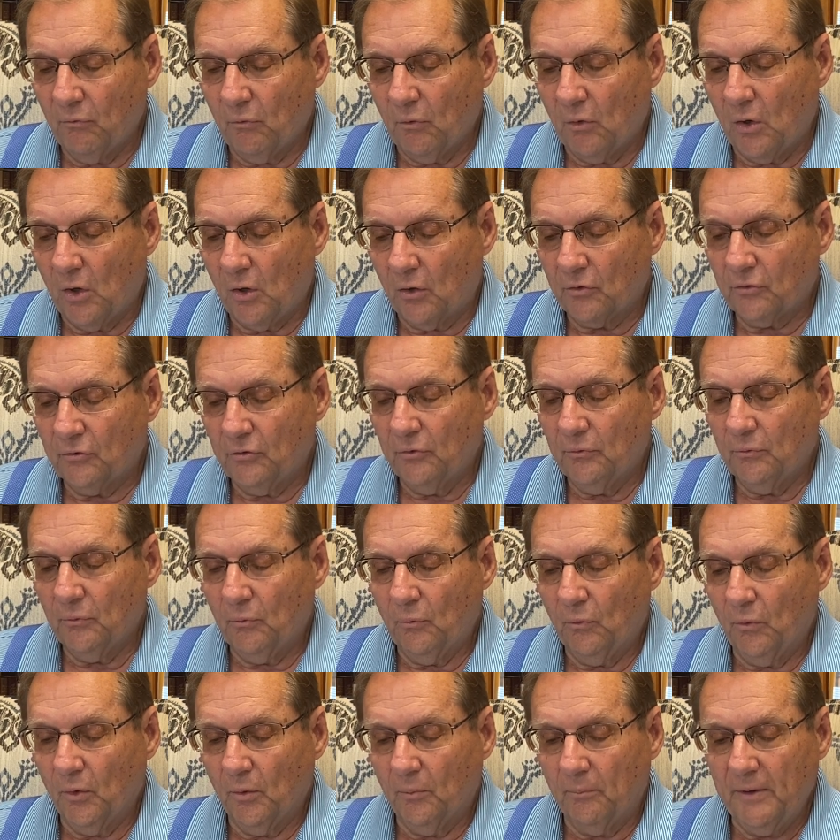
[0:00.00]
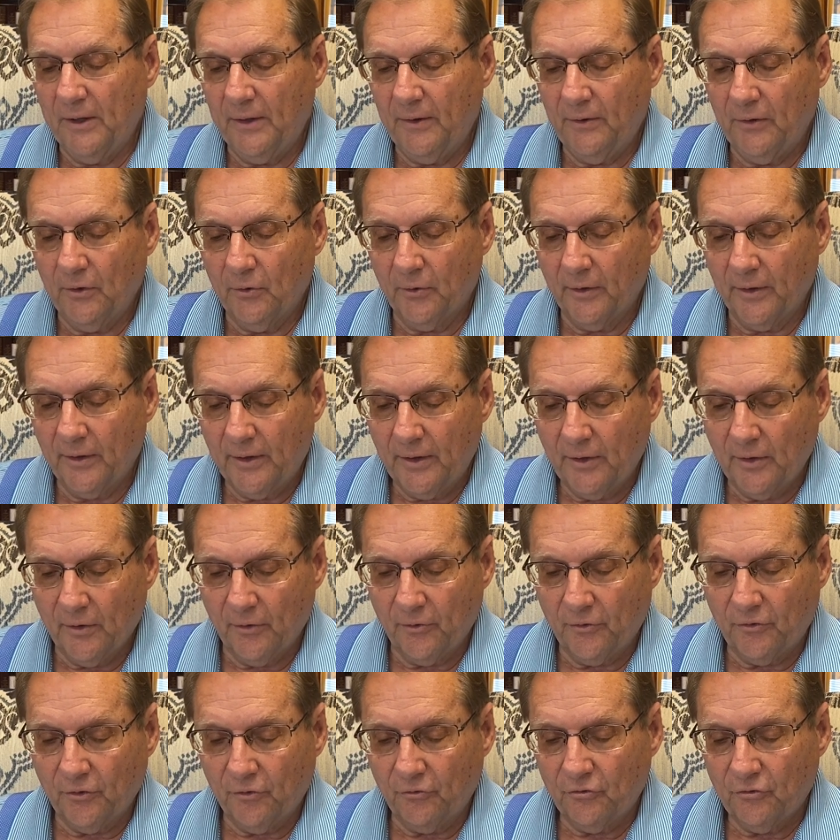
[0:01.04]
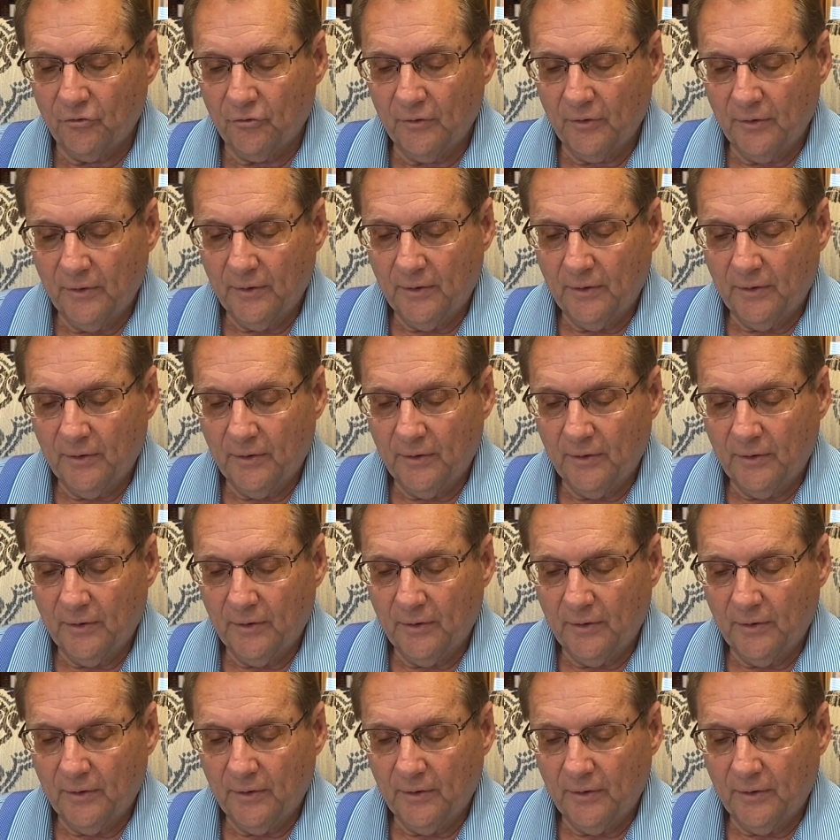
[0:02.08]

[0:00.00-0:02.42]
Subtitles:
walked will be your inheritance,